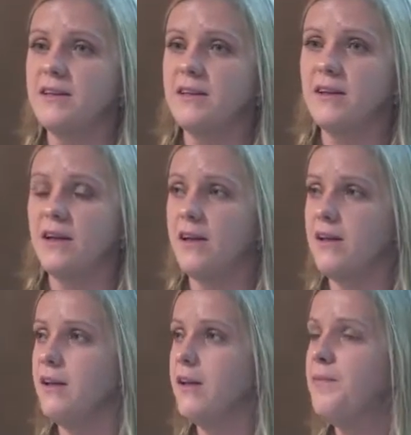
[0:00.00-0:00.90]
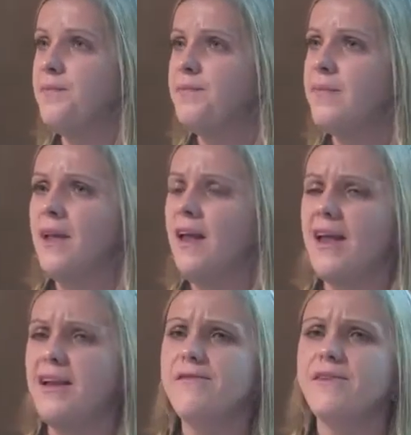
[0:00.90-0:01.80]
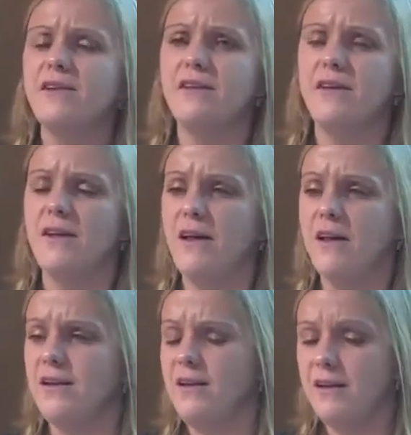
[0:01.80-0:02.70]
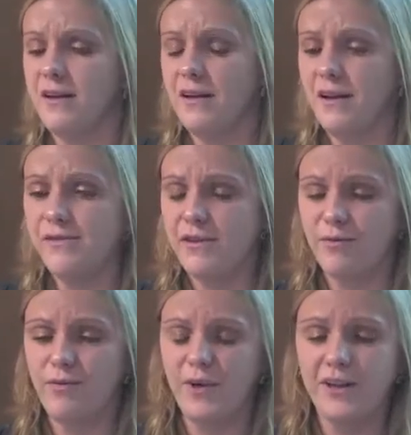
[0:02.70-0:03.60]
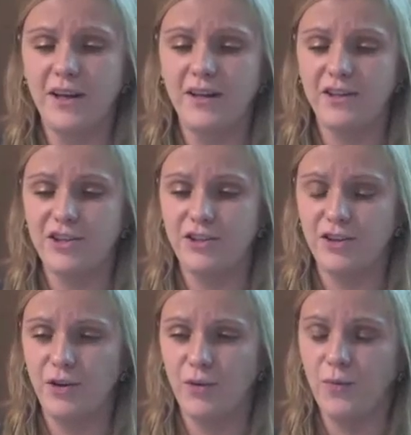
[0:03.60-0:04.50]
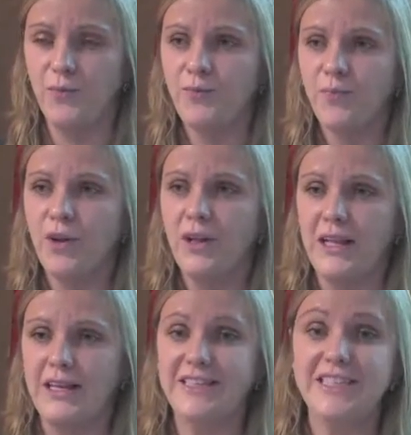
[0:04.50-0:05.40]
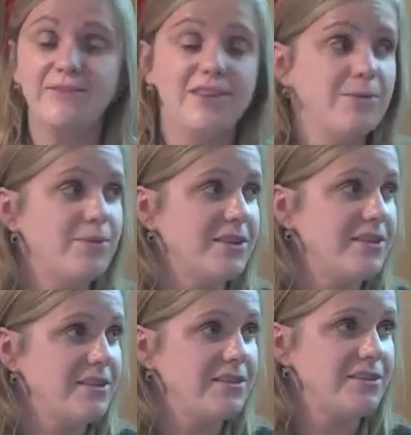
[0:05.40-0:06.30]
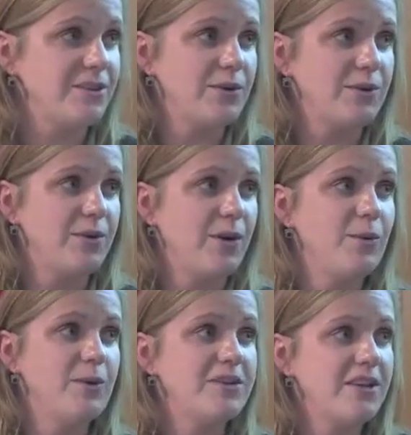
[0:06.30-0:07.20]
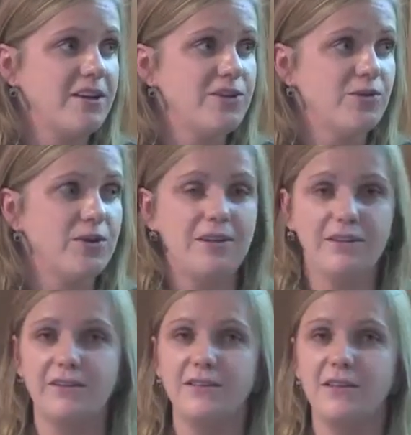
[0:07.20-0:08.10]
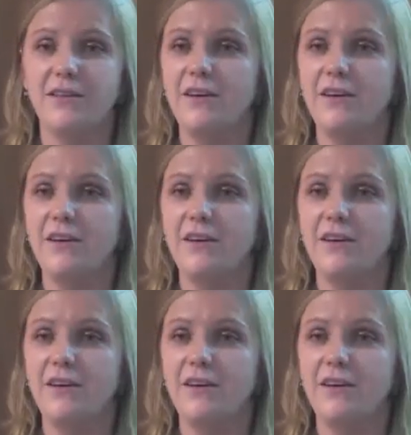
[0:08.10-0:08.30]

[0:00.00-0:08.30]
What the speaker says: and even if we touch, you know, like civil liberties, you know, homosexuals,